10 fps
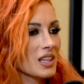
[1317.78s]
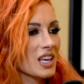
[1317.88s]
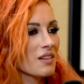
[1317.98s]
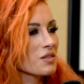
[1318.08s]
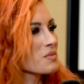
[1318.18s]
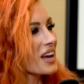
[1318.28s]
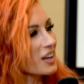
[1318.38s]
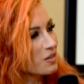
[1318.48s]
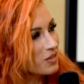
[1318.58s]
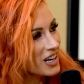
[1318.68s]
give them that
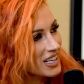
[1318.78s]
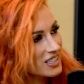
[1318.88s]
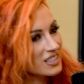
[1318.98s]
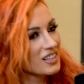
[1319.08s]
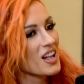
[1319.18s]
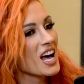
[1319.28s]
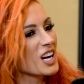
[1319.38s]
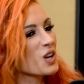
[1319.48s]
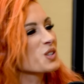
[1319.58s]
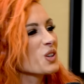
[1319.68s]
grit
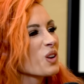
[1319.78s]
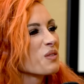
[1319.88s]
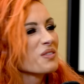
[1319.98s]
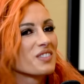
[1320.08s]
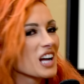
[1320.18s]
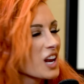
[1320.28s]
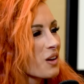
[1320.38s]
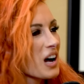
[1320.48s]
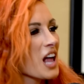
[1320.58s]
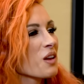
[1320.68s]
and I also love I
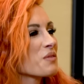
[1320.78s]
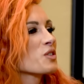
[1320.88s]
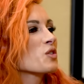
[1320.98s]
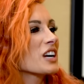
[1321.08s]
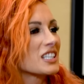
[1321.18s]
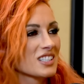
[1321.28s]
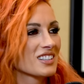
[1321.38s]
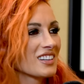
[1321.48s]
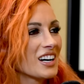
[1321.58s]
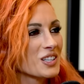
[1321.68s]
love I love grit.
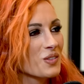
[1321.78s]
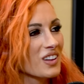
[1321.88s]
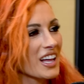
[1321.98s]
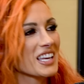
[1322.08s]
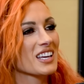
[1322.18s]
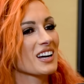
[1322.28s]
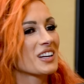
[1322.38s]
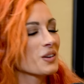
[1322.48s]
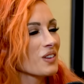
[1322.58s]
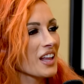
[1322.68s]
I don't mm. like I
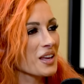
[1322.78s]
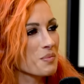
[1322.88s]
don't like